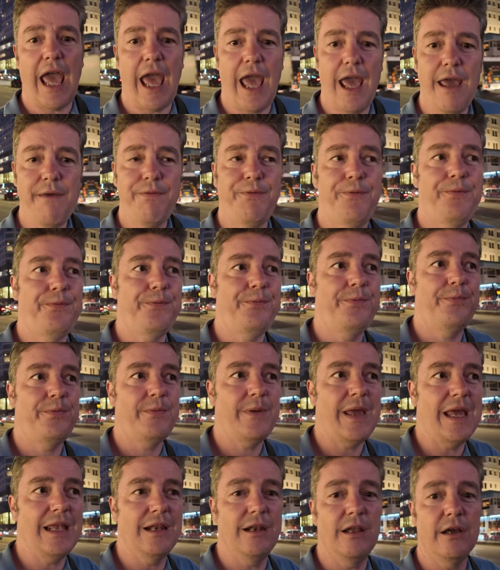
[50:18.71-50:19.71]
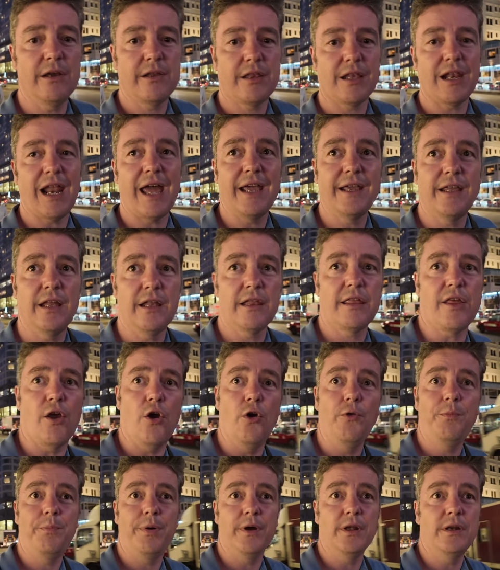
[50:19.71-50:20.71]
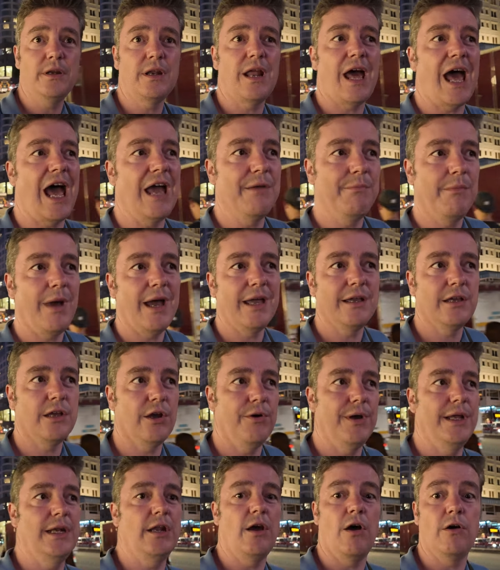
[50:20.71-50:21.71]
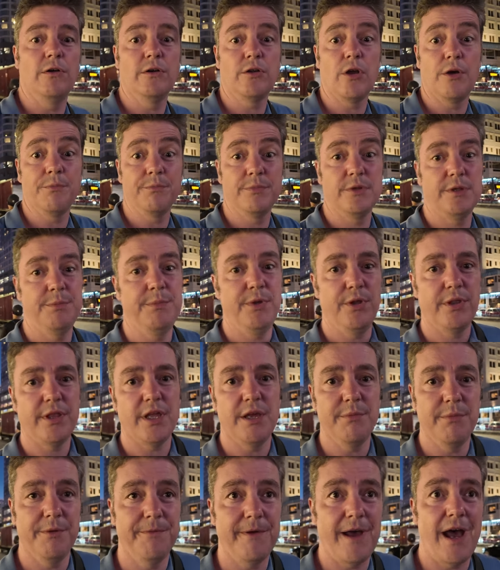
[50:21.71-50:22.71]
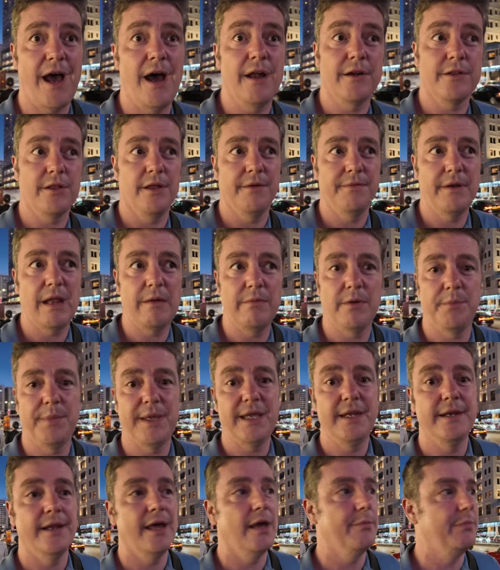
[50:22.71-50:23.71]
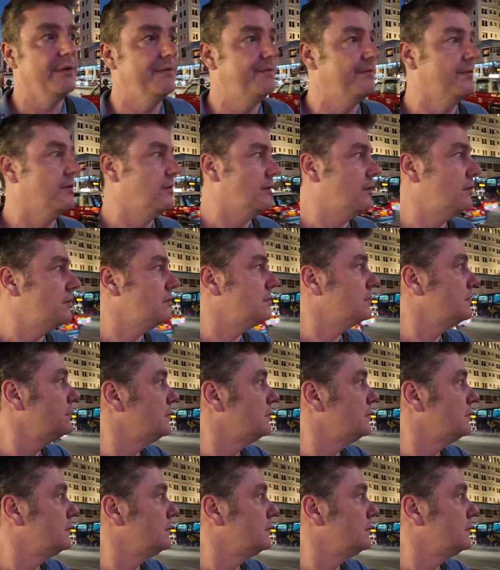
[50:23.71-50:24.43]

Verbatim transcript: If it looks like it's open, I might go in the Hong Kong Museum of Art. I've never been there before.